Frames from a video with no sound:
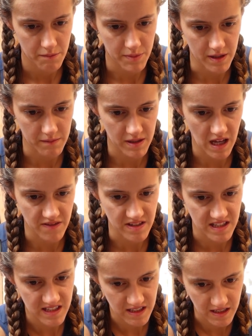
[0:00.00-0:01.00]
But I'm gonna have to
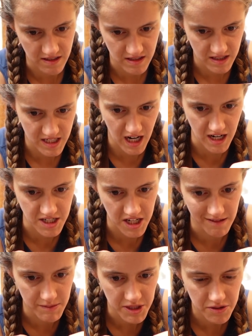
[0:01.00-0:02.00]
sit here the entire
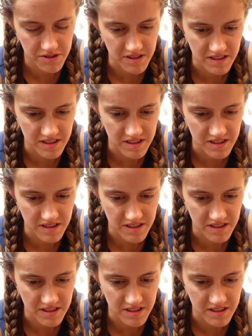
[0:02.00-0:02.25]
time and hold